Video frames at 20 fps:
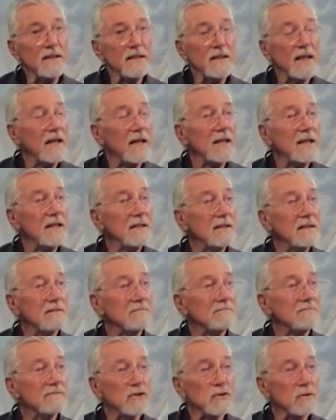they
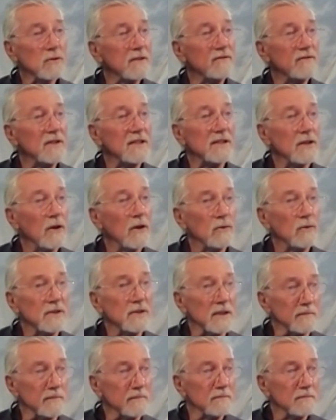sort of disowned
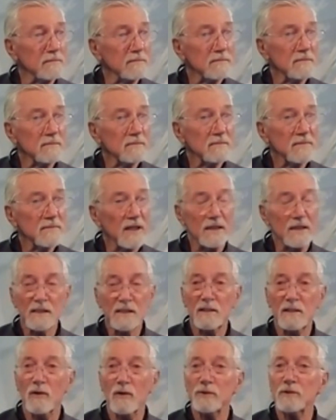him. They
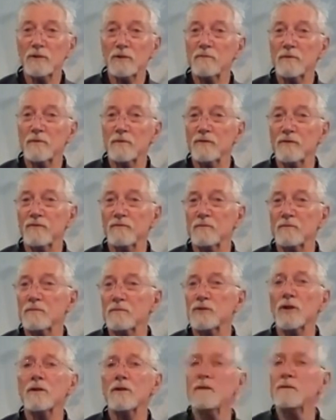said, "Oh, you've
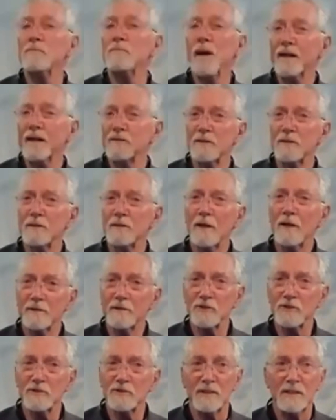turned back to
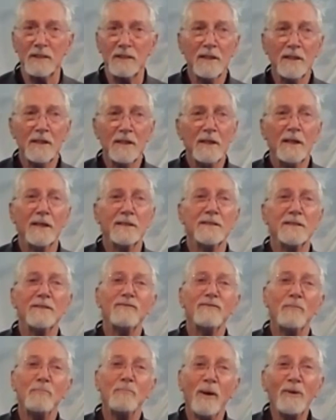luxury," as
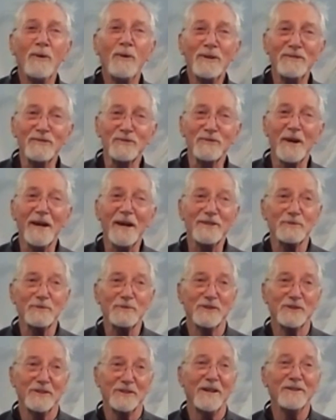if a bowl of rice
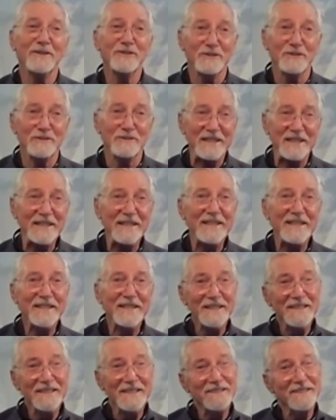was luxury.
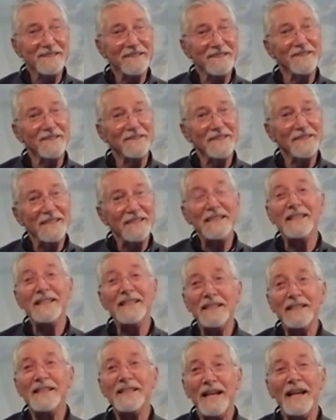So
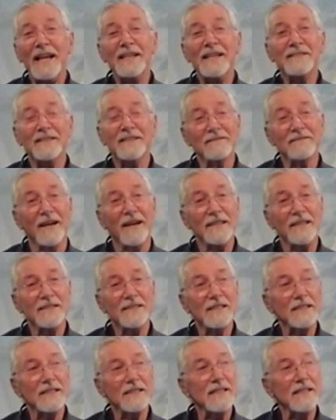he ate the
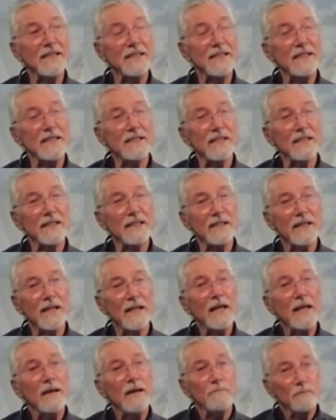rice, and then he said,
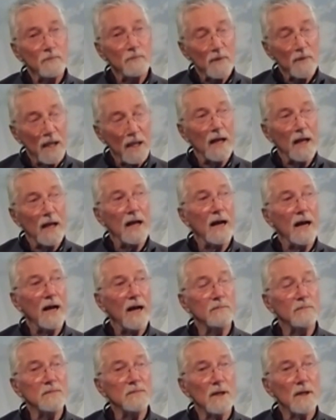
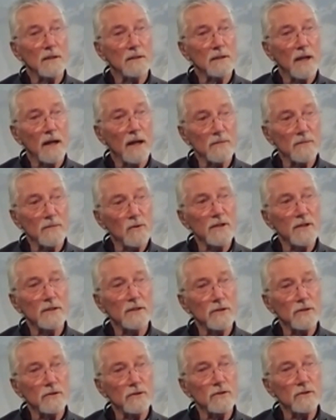I'm going
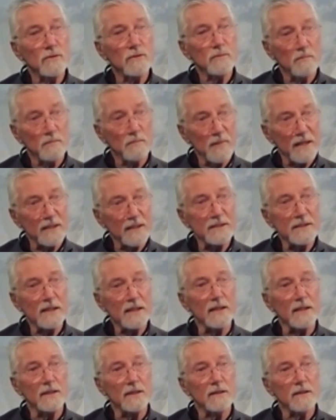to
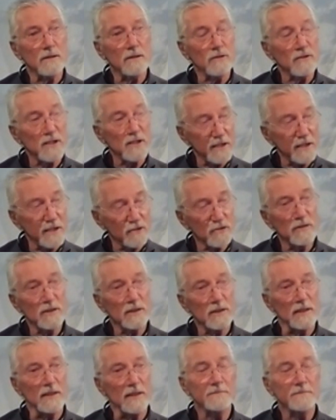meditate under that
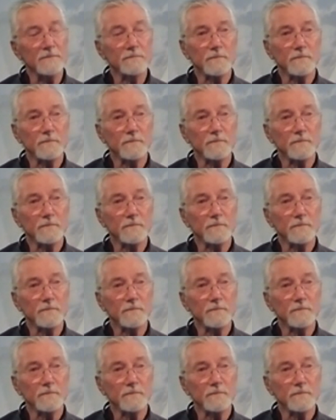tree,